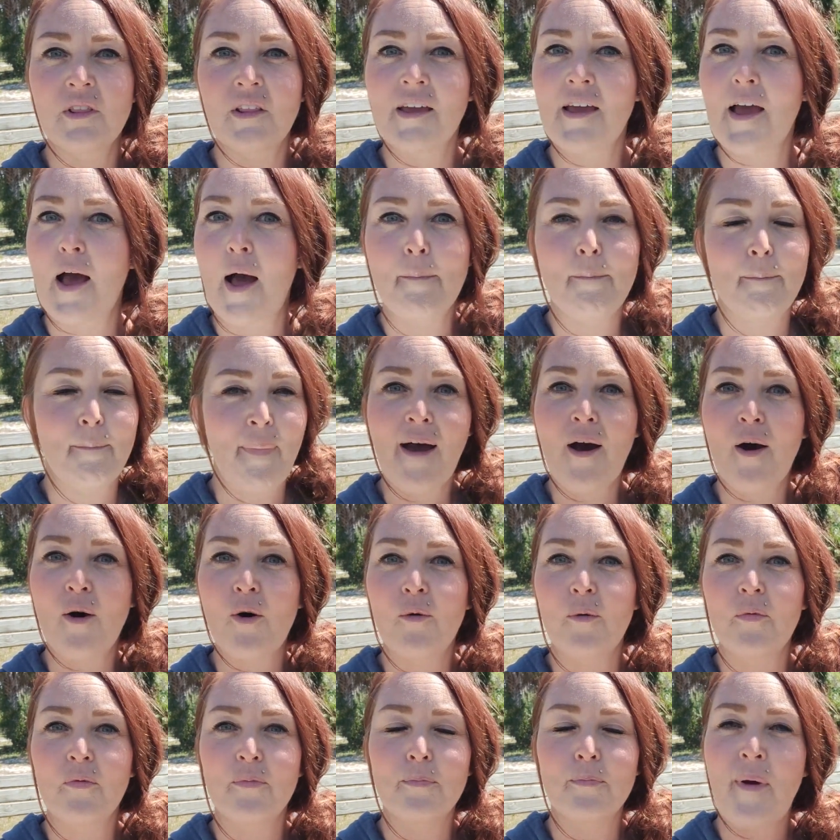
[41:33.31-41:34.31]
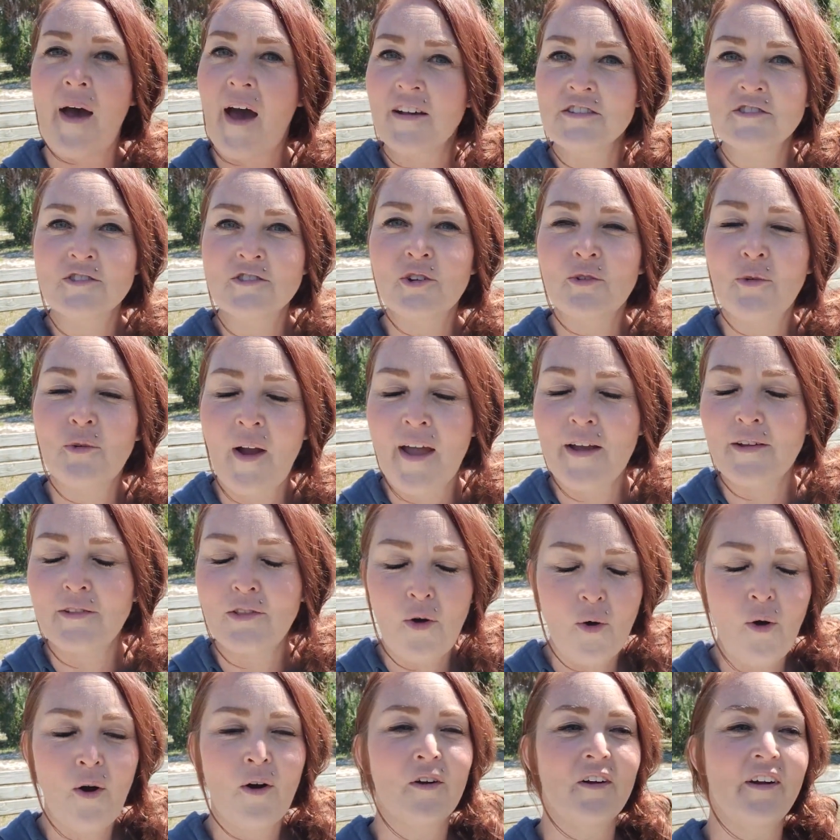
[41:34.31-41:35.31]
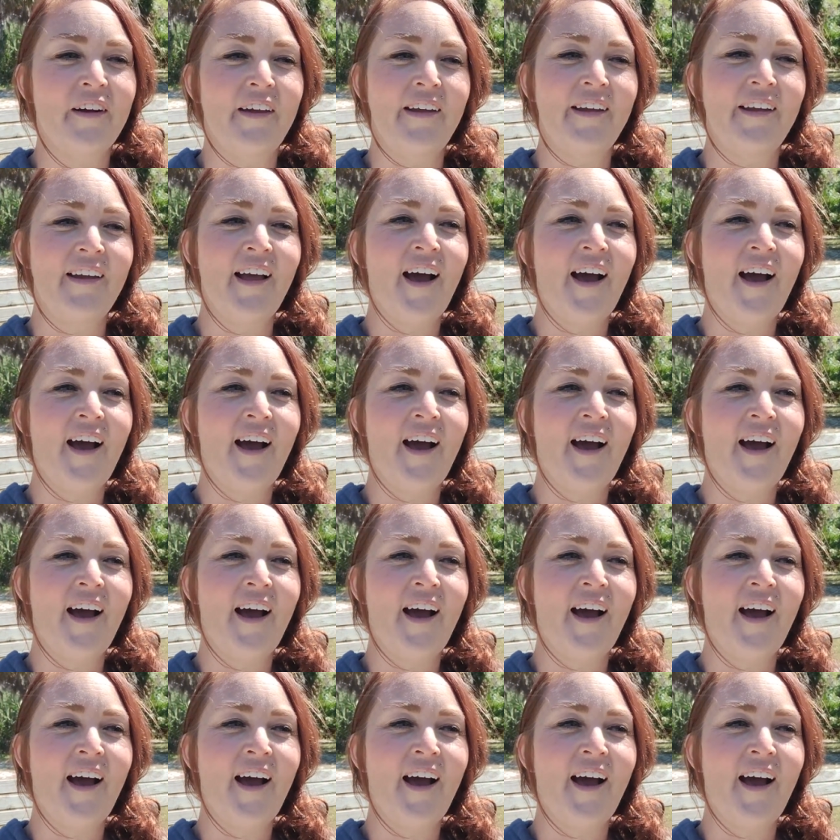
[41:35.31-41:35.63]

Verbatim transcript: about Pastor Greg Laurie.